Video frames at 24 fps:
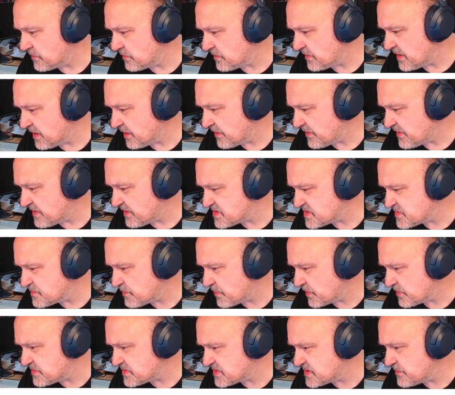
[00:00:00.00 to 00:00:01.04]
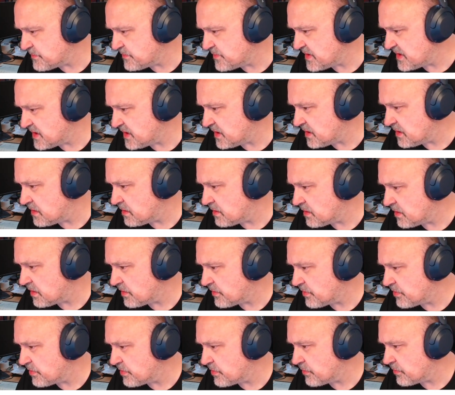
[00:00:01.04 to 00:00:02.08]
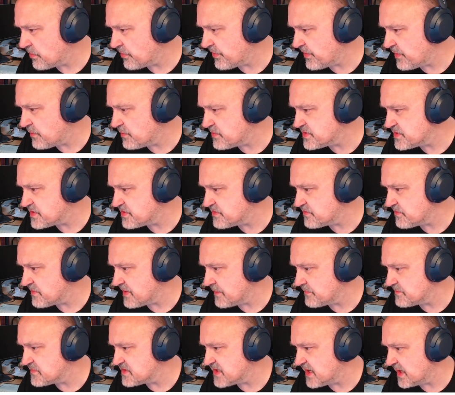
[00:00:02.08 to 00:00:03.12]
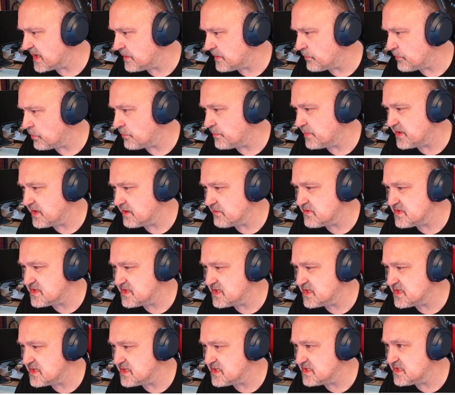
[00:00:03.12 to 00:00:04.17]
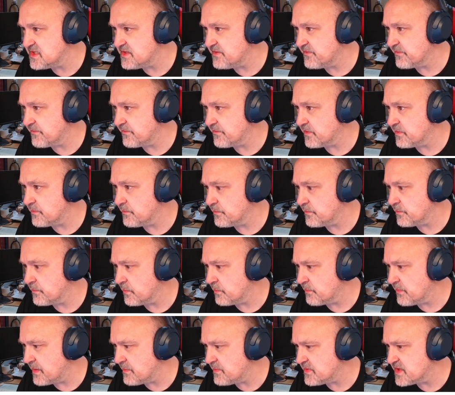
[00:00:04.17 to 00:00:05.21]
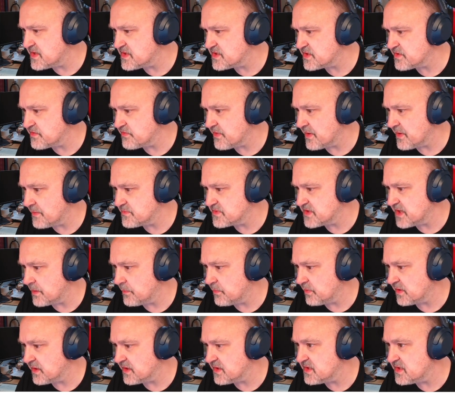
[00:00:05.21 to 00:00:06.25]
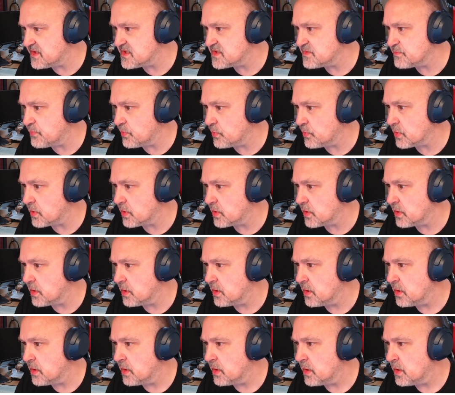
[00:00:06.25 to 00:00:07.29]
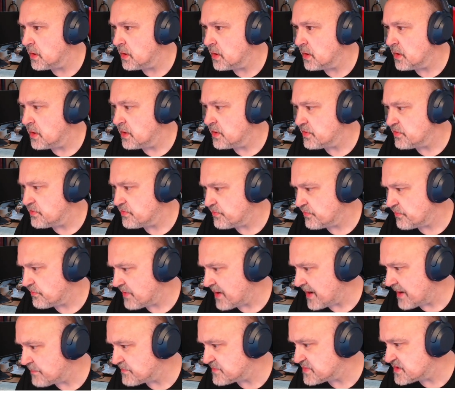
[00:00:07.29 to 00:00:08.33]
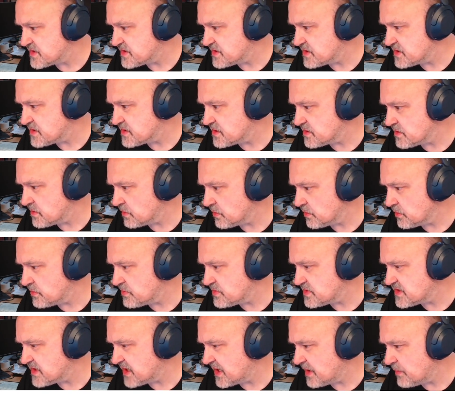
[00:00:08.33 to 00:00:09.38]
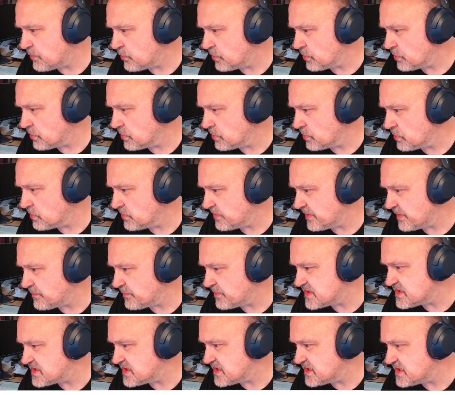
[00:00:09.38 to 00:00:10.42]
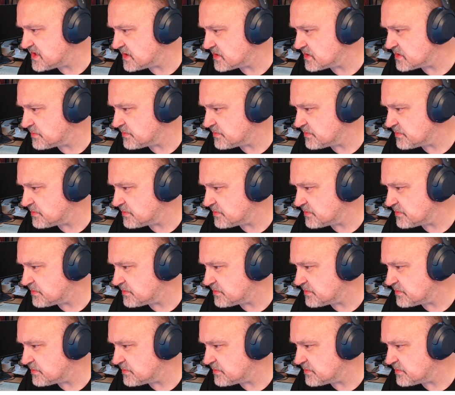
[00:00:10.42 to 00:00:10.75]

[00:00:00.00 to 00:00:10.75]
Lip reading: Now, there's supposed to be... I thought there was a trap table, but there isn't a different... Maybe there's a trap table in this book. Traps. Loot tables, NPC, down.